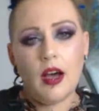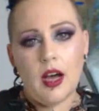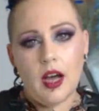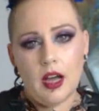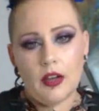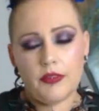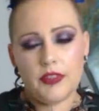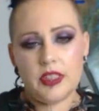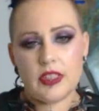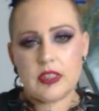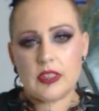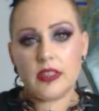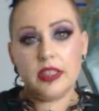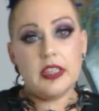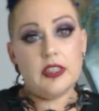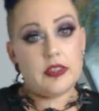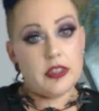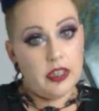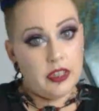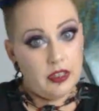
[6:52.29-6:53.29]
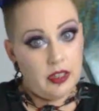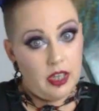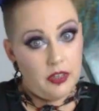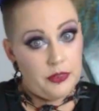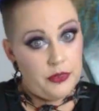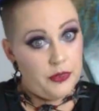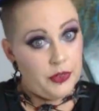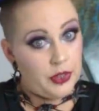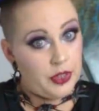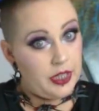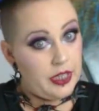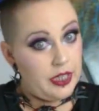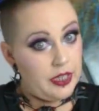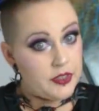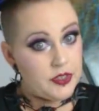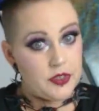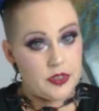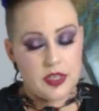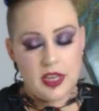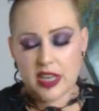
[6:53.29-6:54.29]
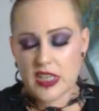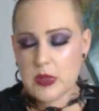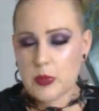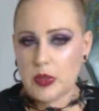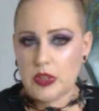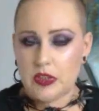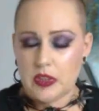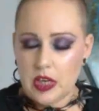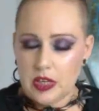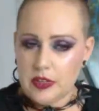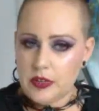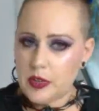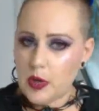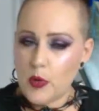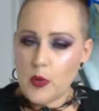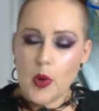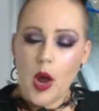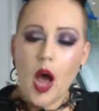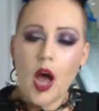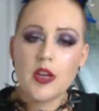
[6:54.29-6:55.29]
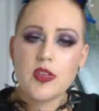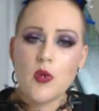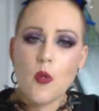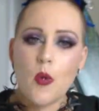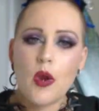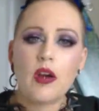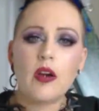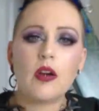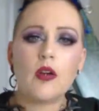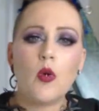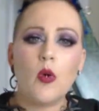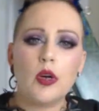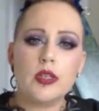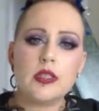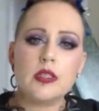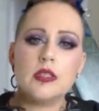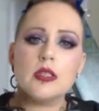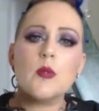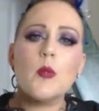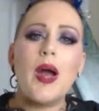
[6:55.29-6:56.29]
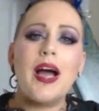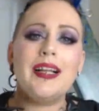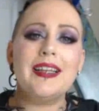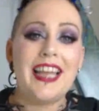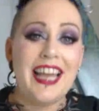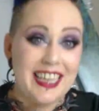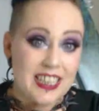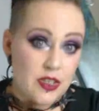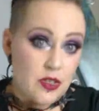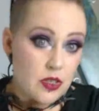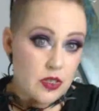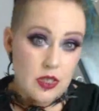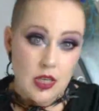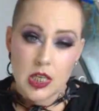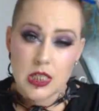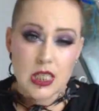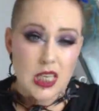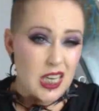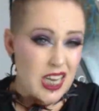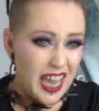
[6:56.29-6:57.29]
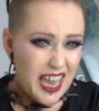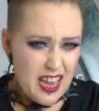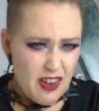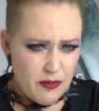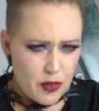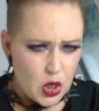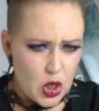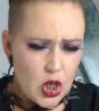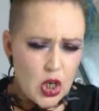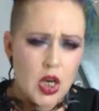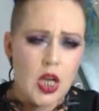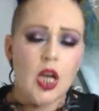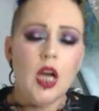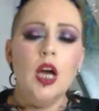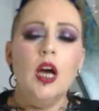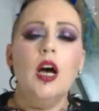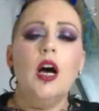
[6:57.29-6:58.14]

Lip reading: Obviously, you take it off if you're going to exercise. We do not wear corsets while exercising ever.